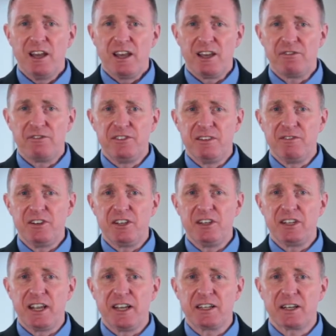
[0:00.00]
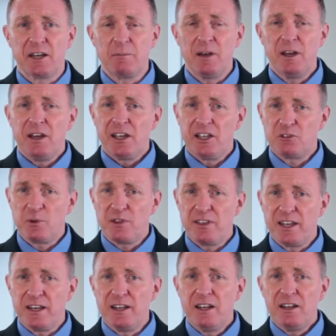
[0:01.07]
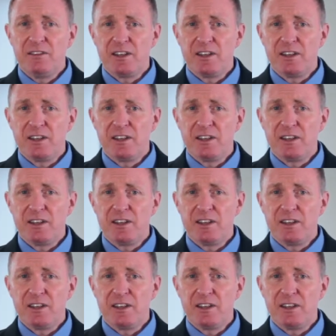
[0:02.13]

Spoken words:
if dividend income is within